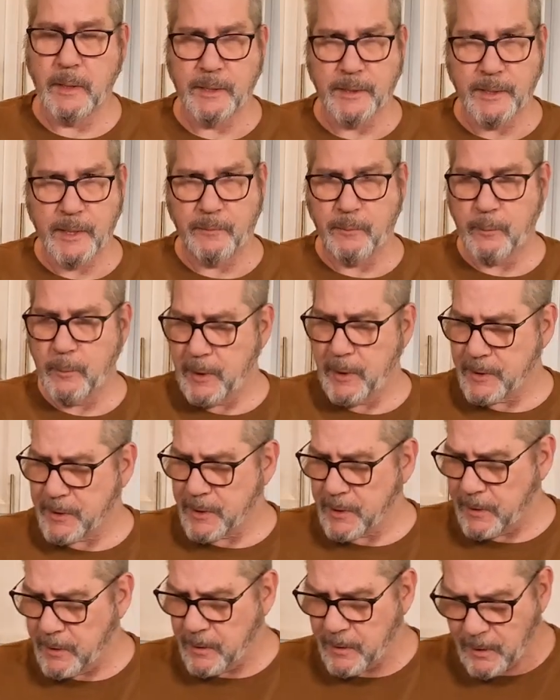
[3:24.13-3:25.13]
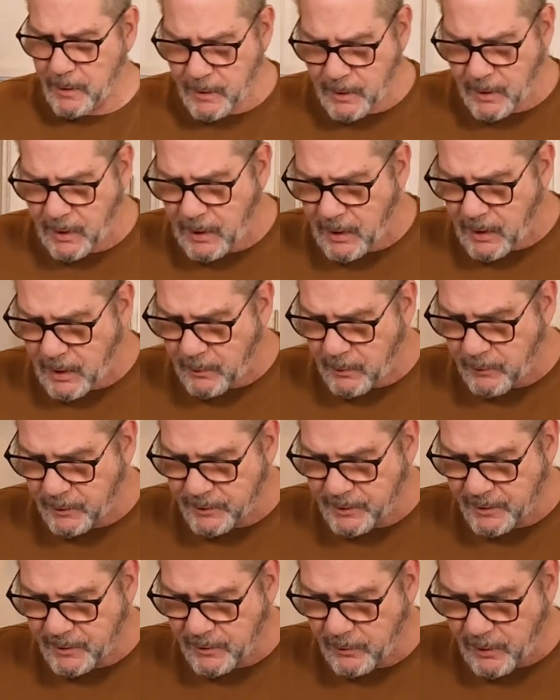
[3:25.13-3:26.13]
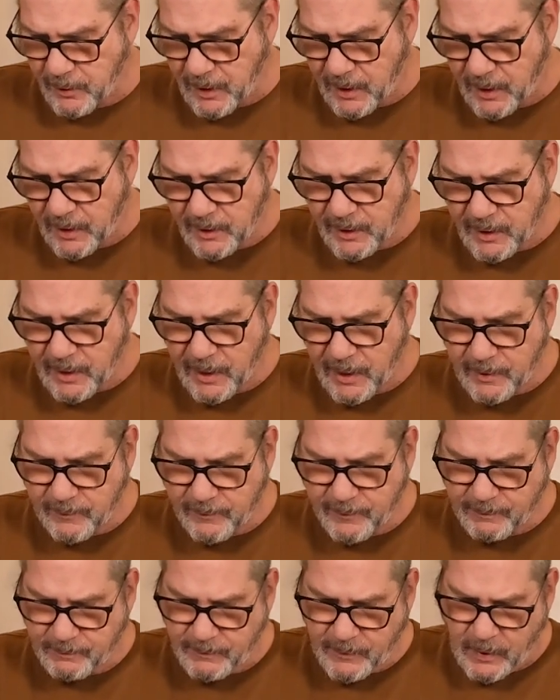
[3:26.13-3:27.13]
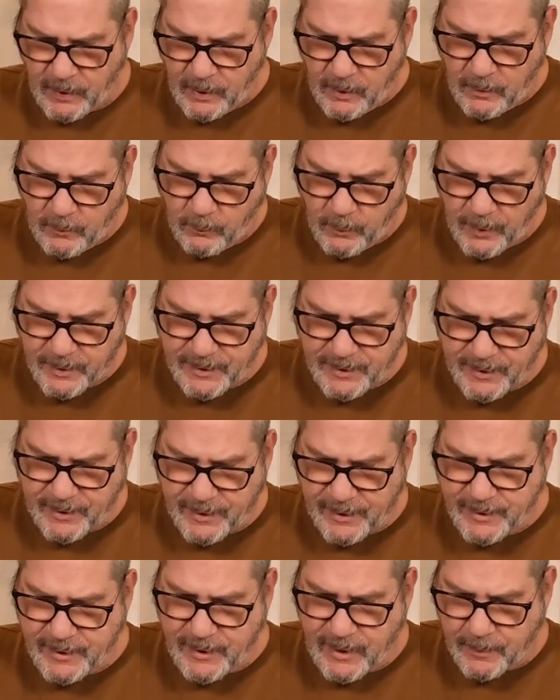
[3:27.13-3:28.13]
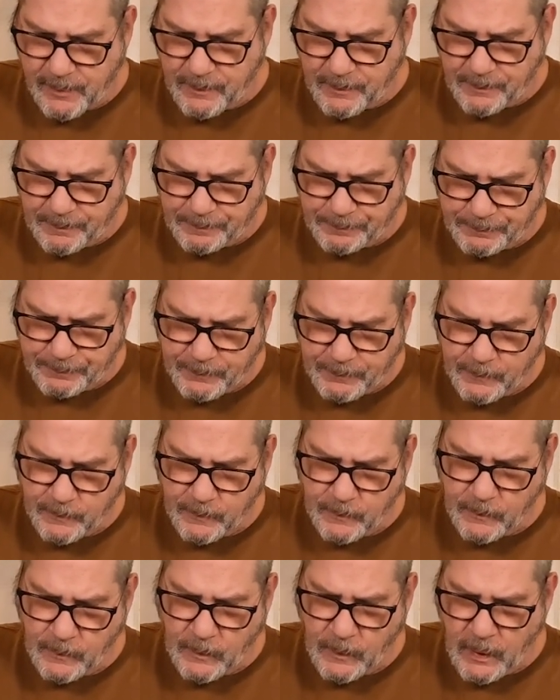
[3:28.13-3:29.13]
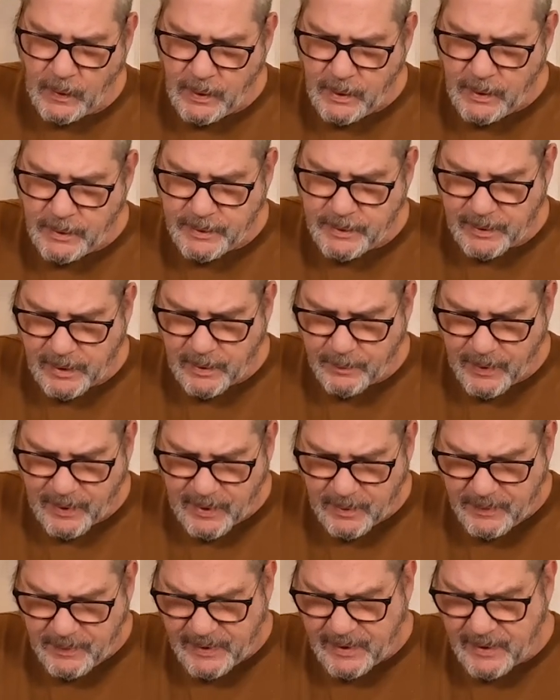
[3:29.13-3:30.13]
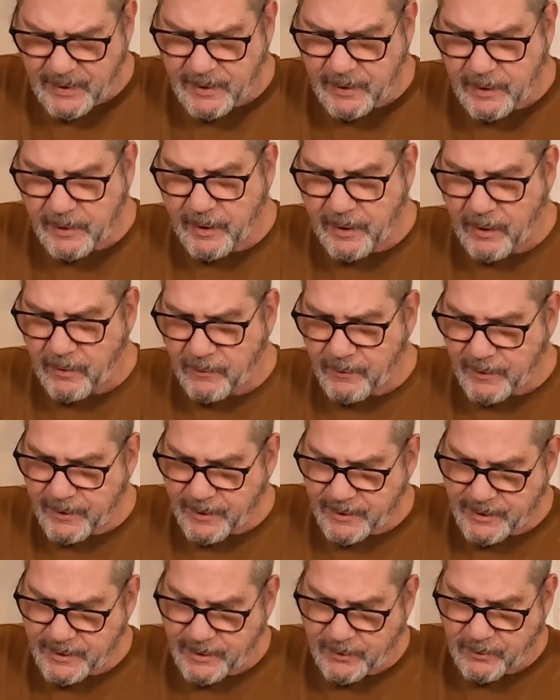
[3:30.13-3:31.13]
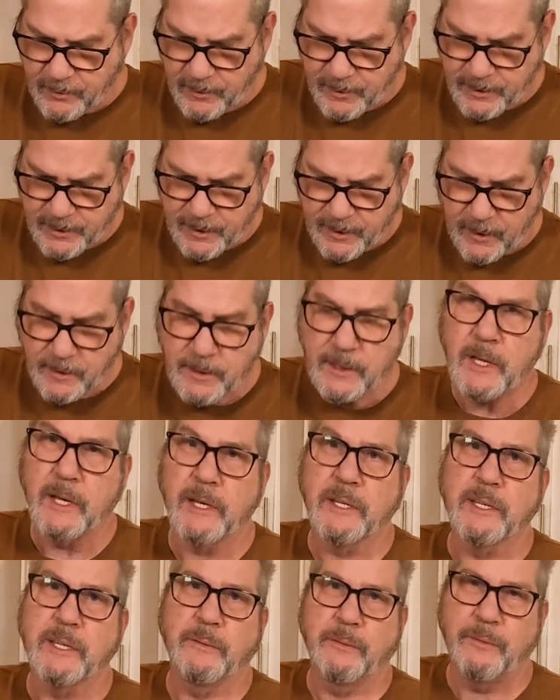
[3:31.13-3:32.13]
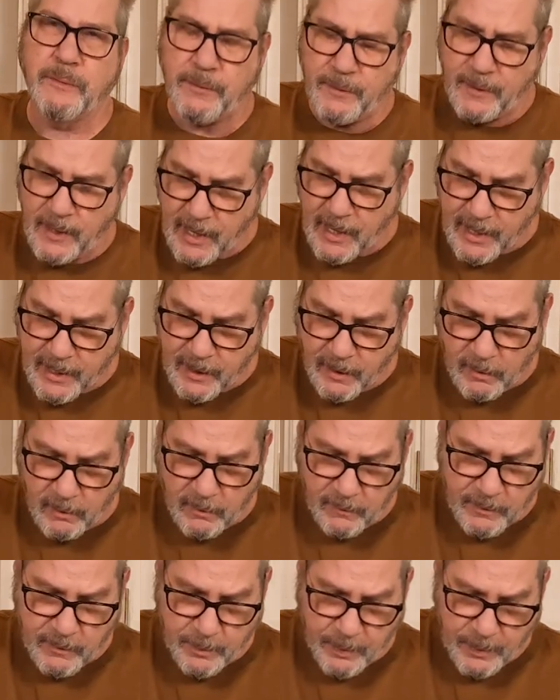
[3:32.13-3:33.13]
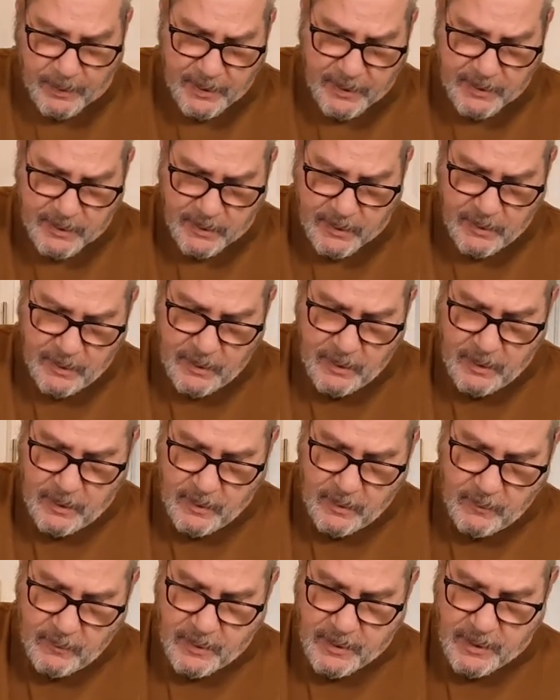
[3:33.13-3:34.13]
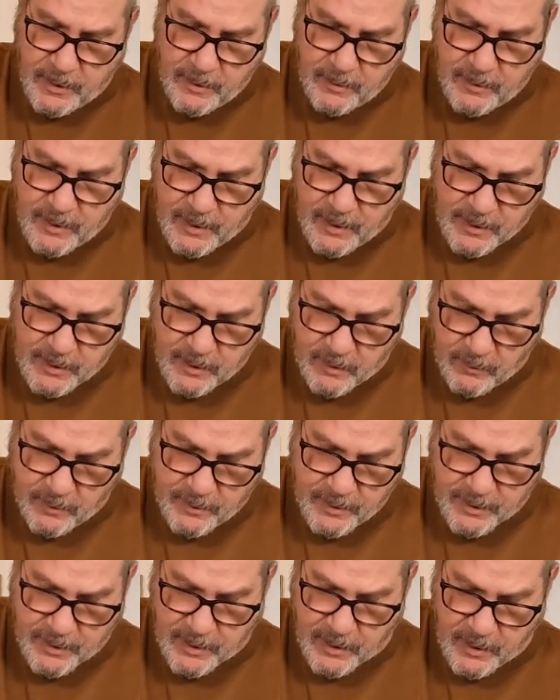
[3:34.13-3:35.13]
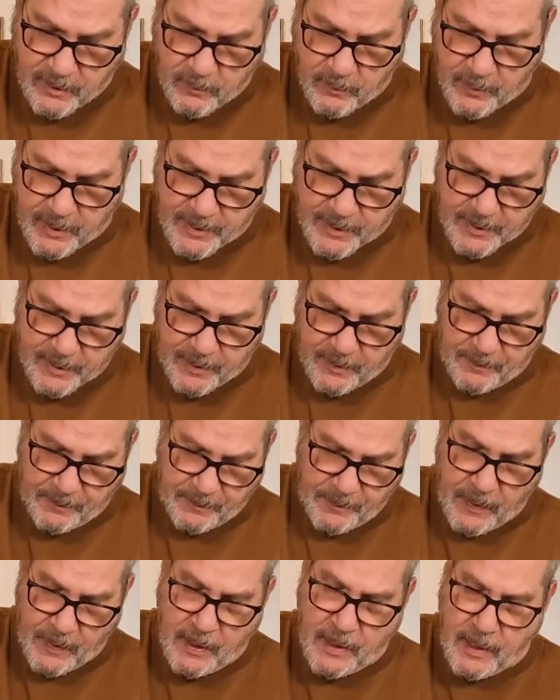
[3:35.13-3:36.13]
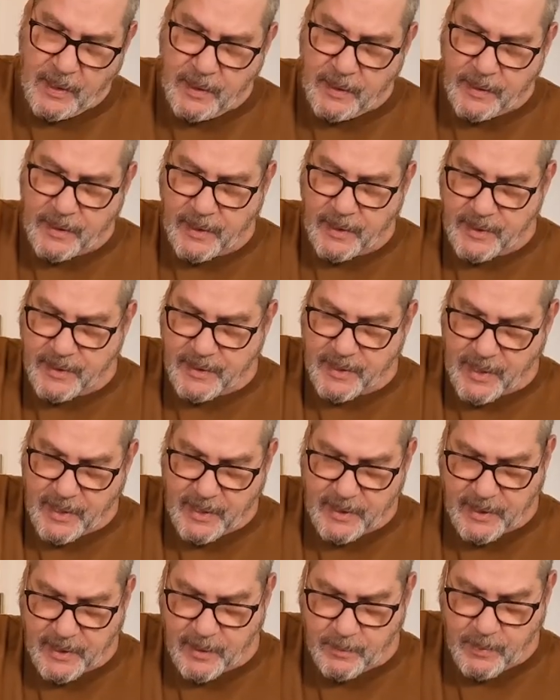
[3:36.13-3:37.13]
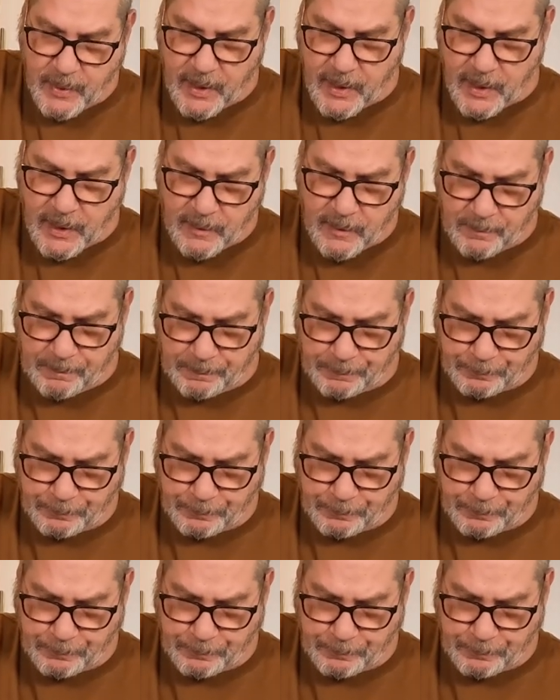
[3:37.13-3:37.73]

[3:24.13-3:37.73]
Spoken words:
a stiff whisk, and we'll just go ahead and kind of whisk this up to combine. Be a little careful because the cornstarch likes to fly all over the place when you do this. So we're just going to whisk till it's kind of combined.